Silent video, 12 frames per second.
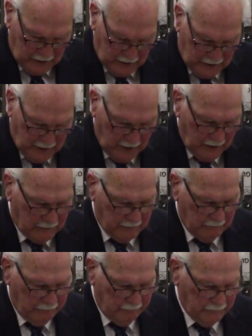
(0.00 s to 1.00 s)
Uh,
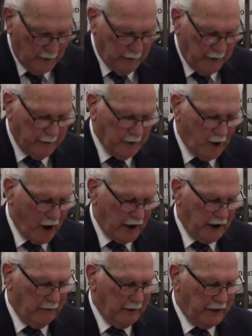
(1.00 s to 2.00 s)
some people
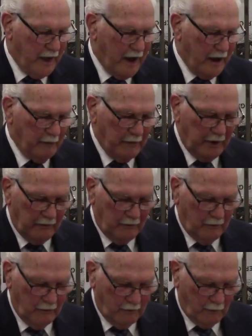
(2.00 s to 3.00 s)
argue with that, but
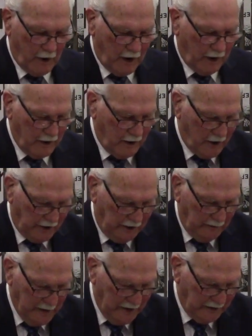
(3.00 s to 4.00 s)
we're not going to
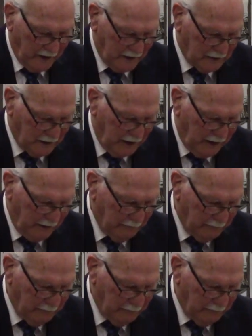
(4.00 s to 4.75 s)
argue about that today.